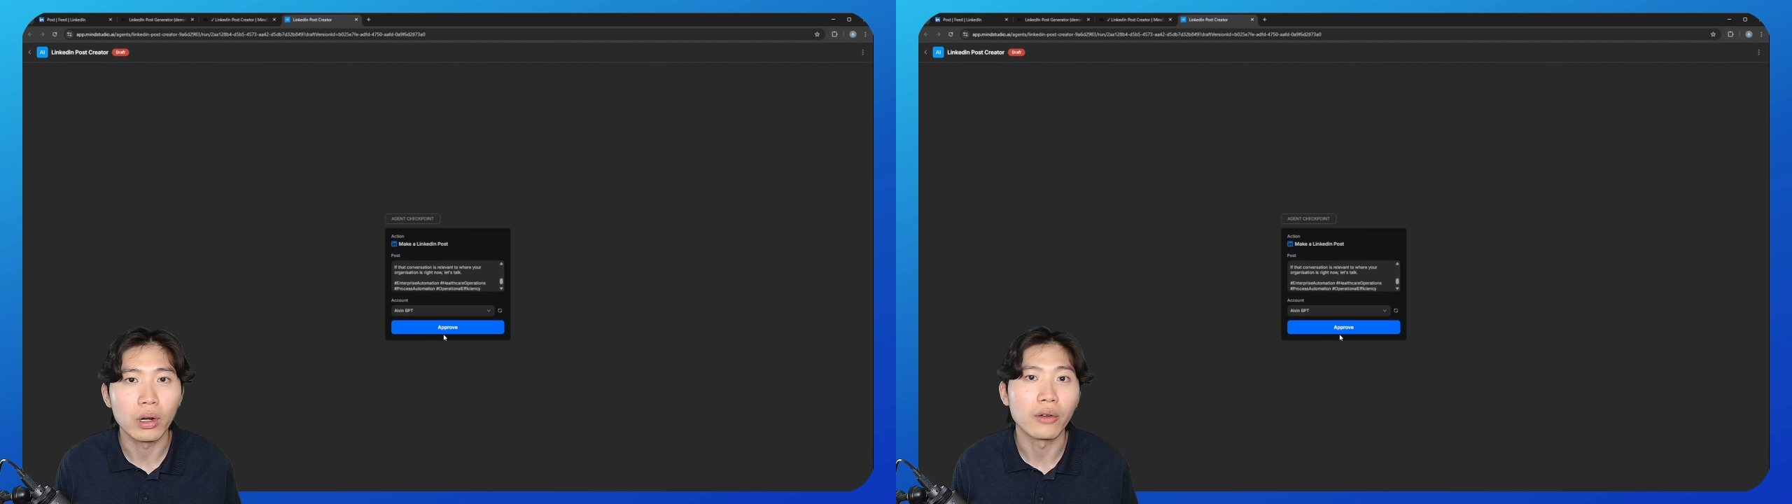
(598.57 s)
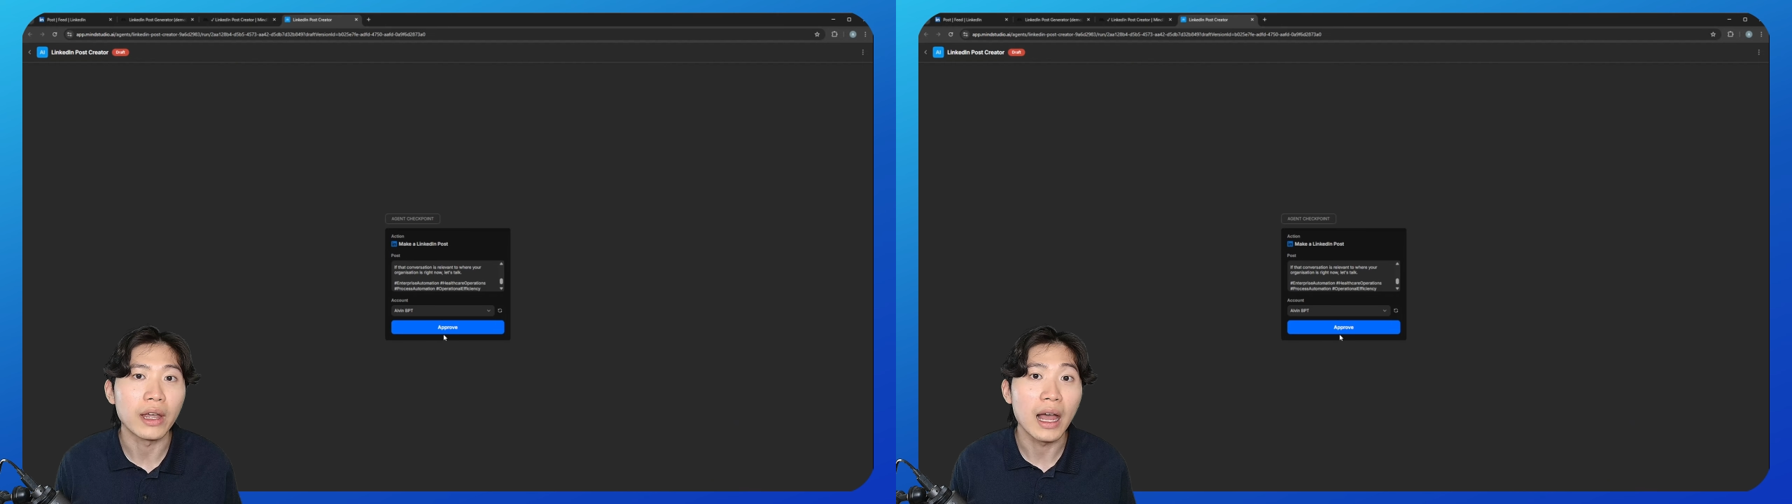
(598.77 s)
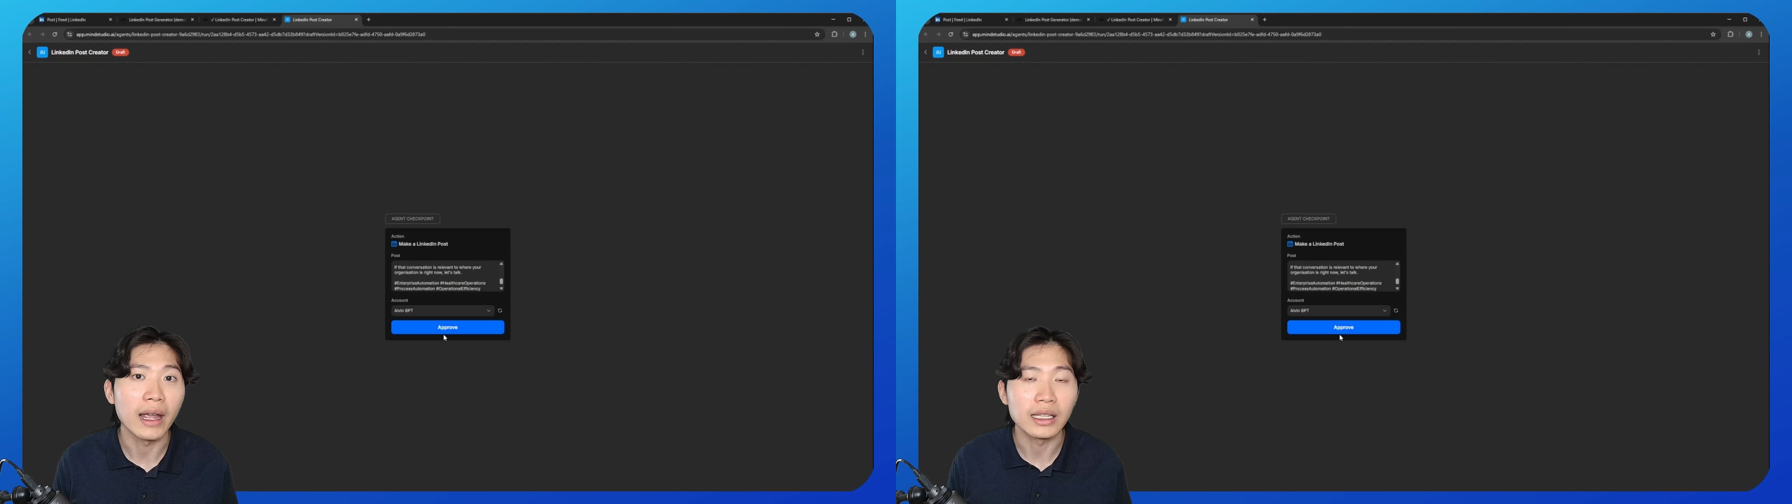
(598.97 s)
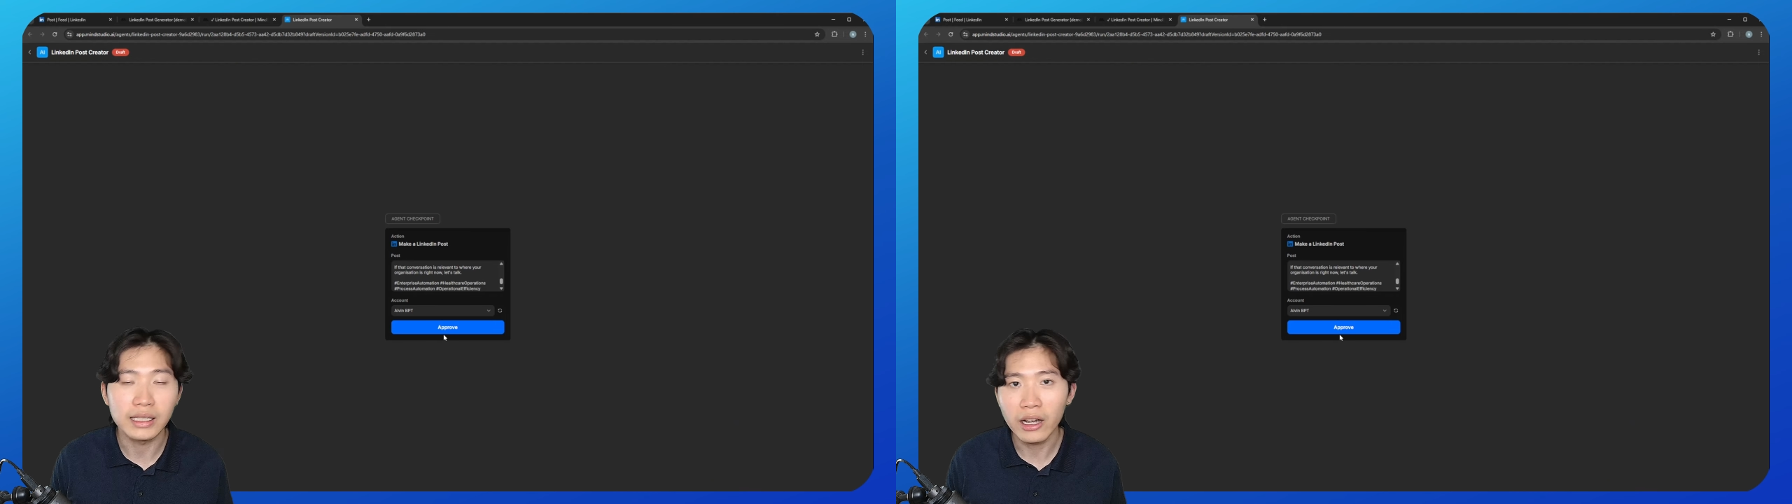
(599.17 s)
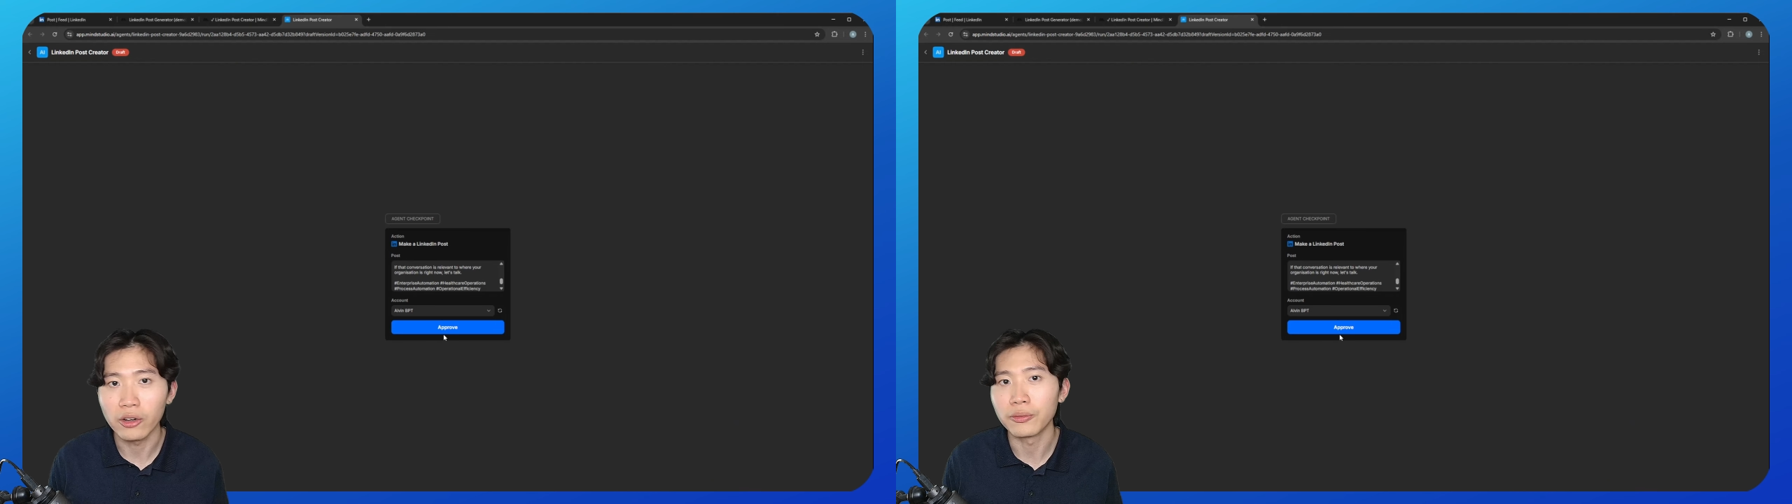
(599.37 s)
of AI
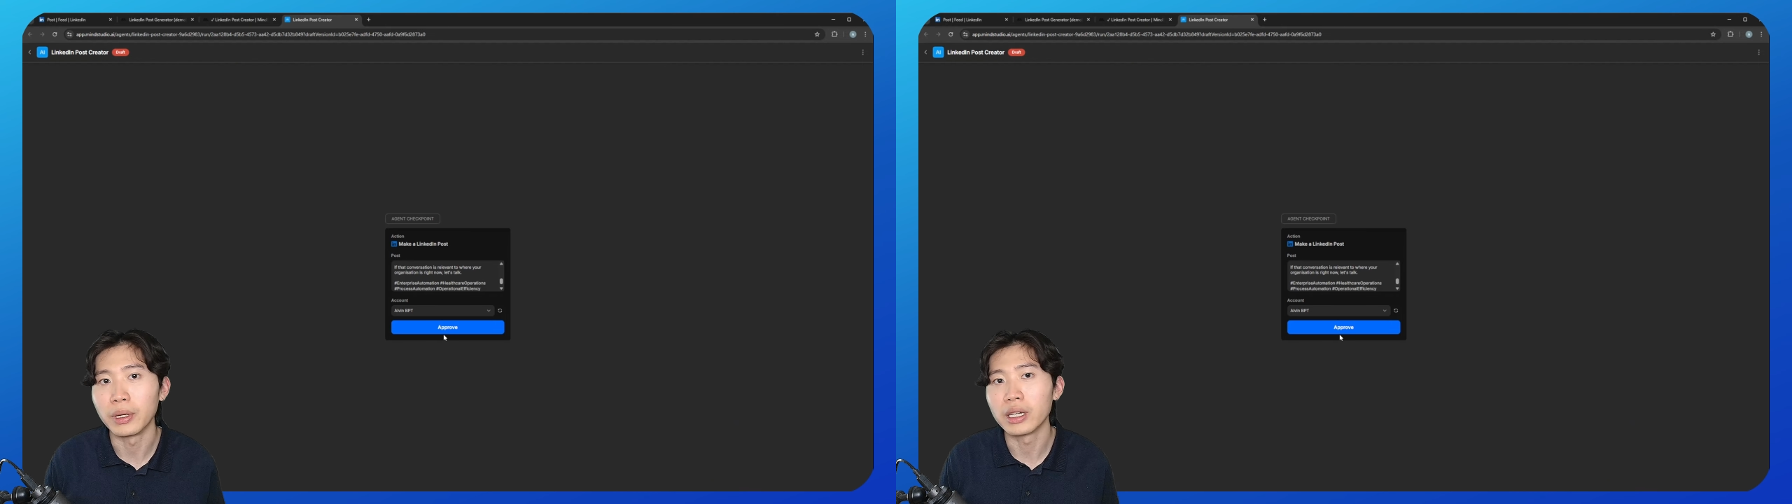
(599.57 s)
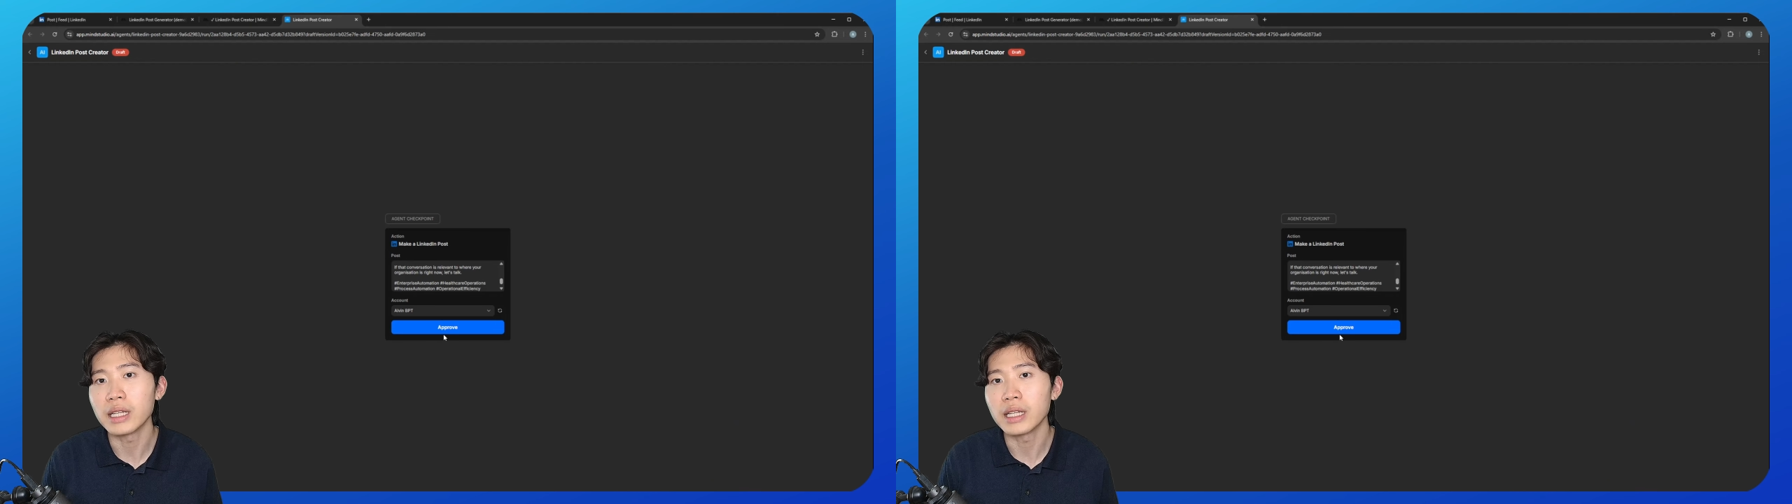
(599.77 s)
itself. Because